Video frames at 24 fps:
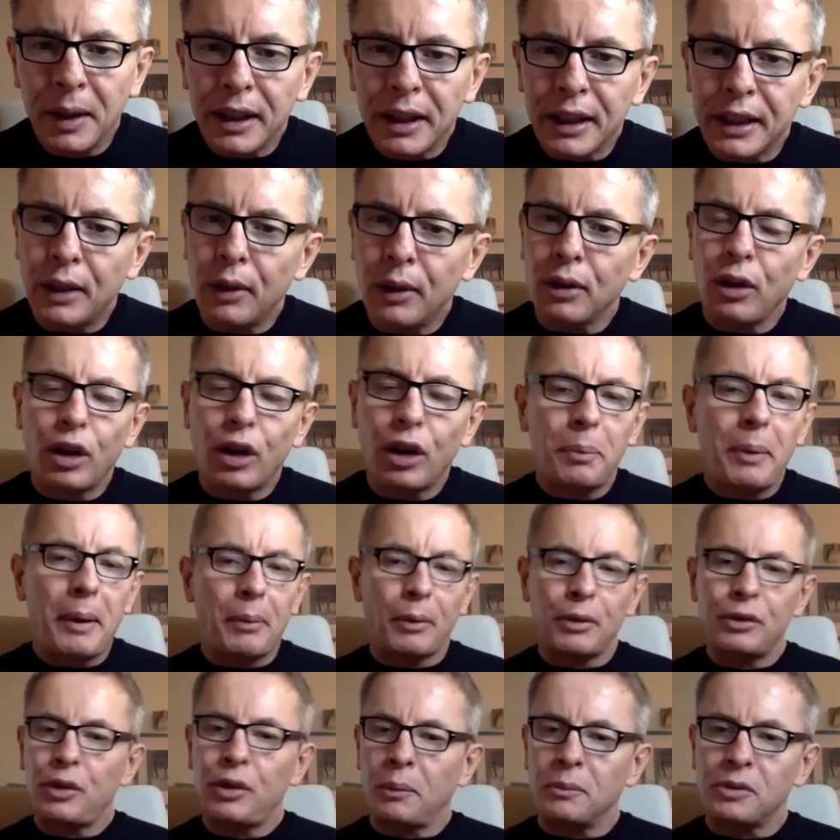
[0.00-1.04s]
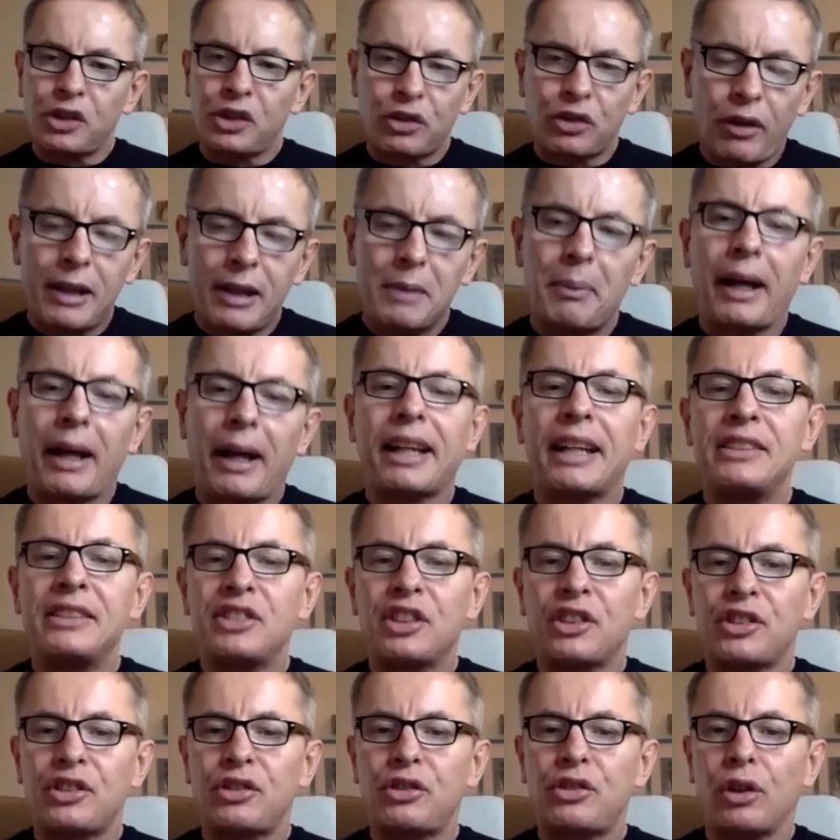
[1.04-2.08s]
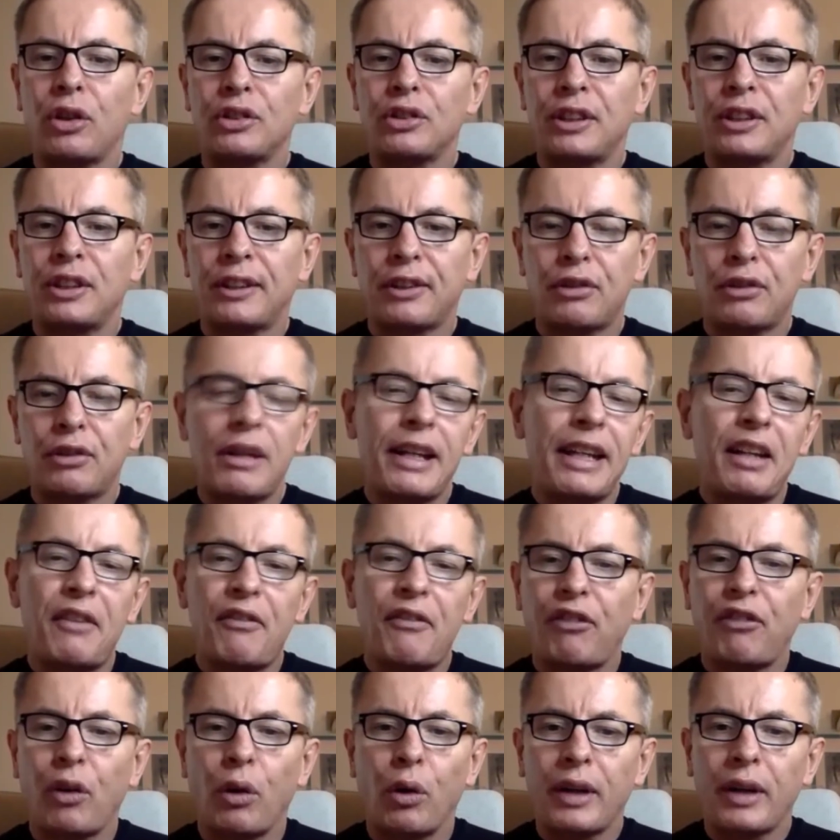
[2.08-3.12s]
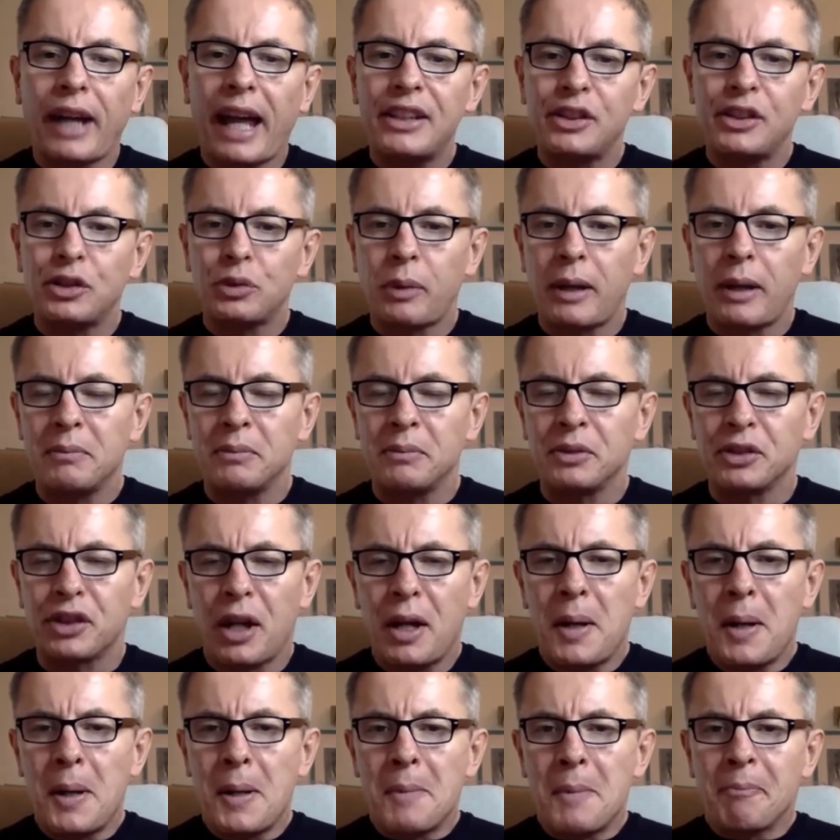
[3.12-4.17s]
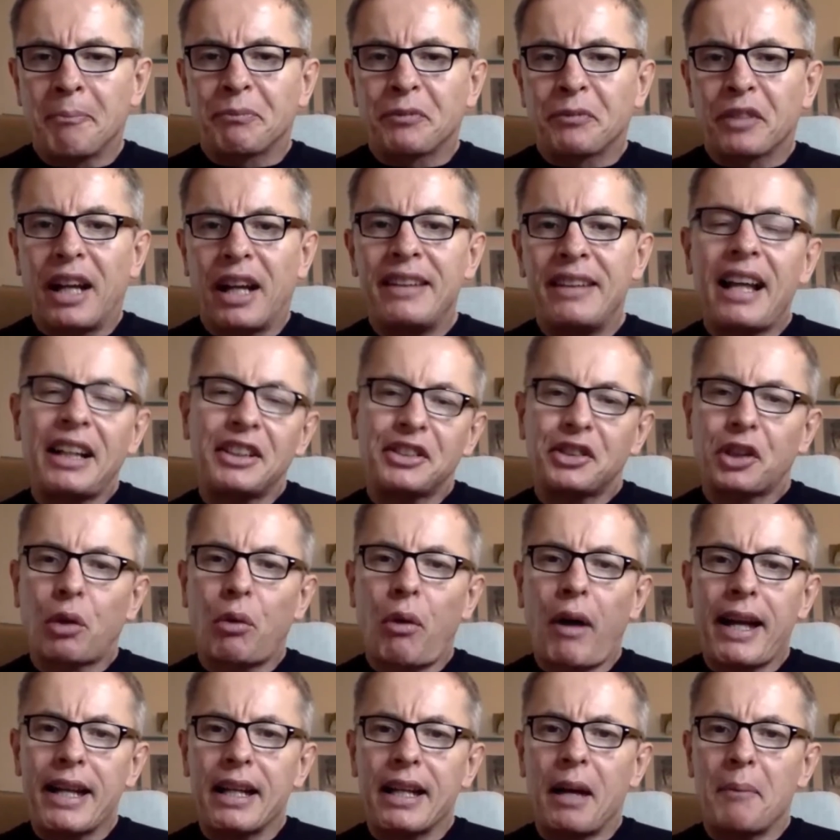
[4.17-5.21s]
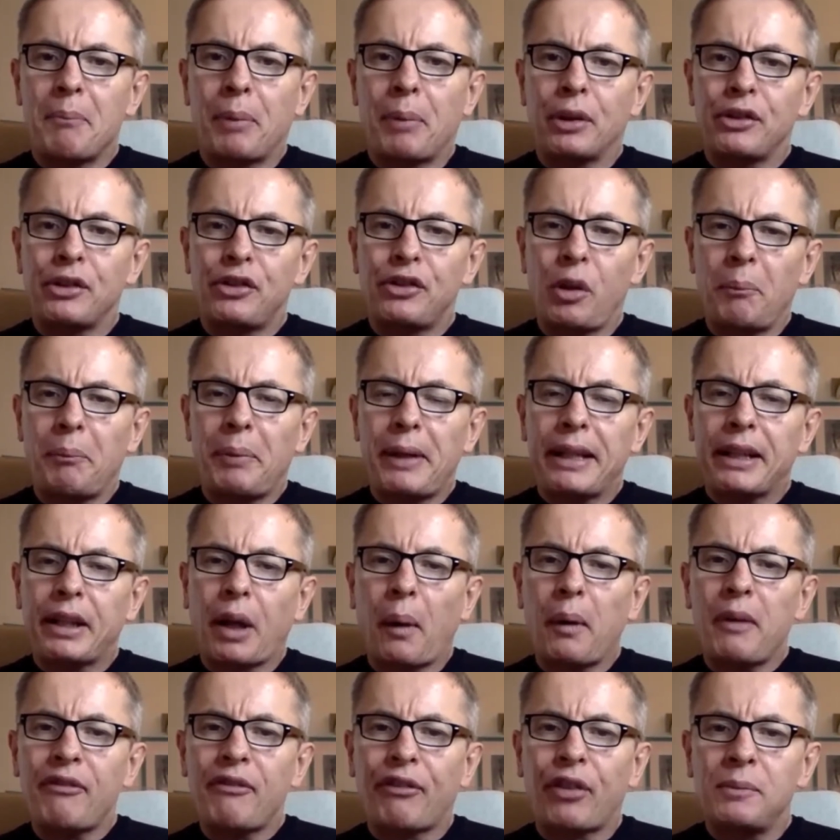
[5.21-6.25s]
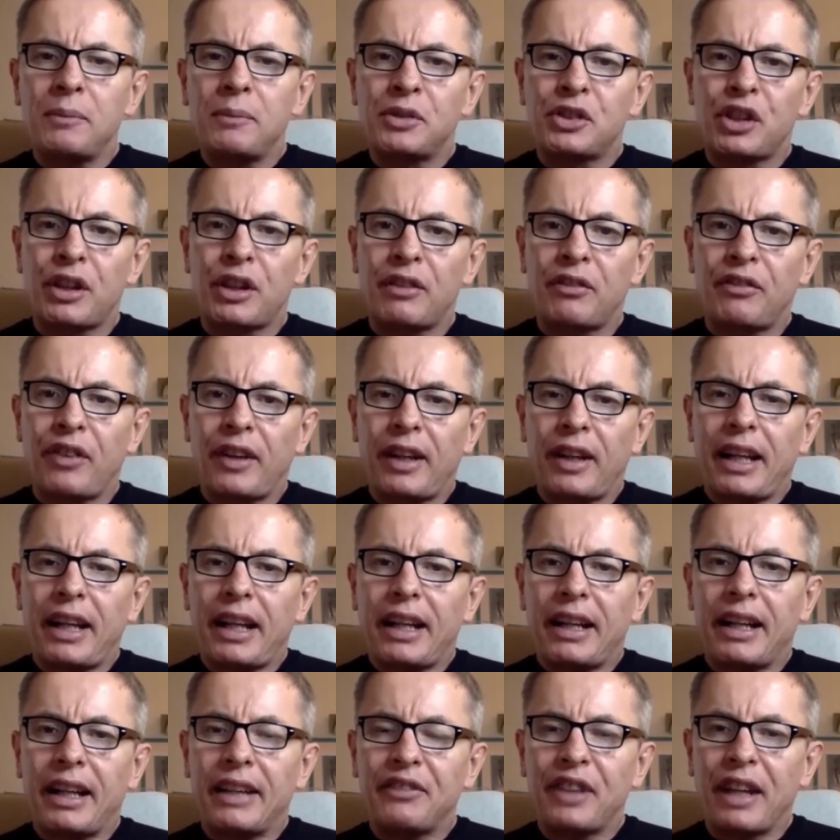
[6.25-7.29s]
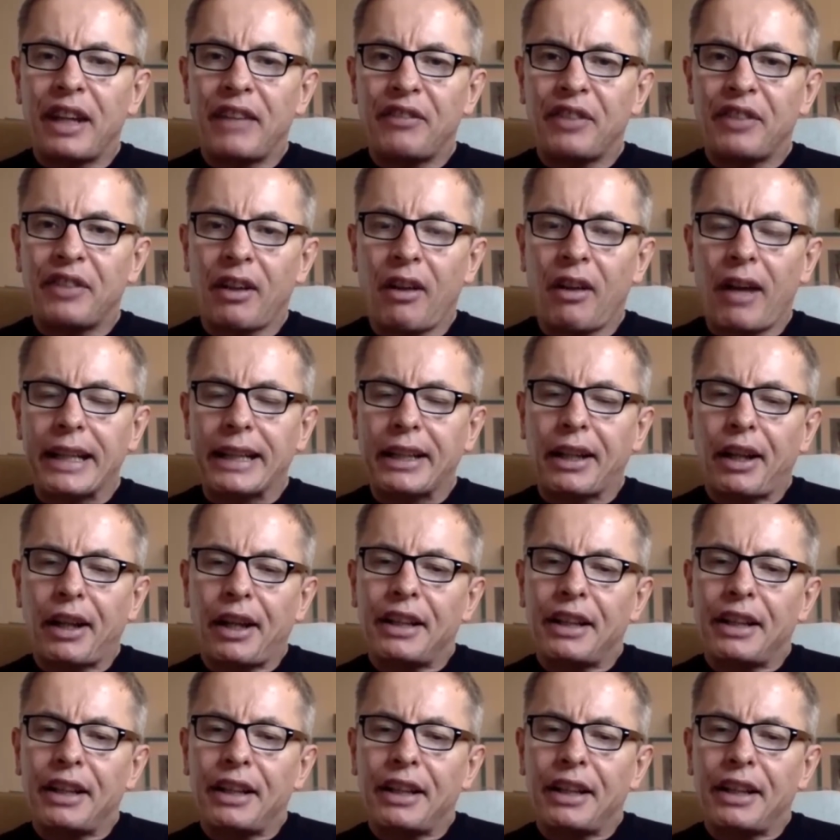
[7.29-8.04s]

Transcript: A lot of people jump straight back into structured 3-4K swims, and that's great. But going from sort of, if you like,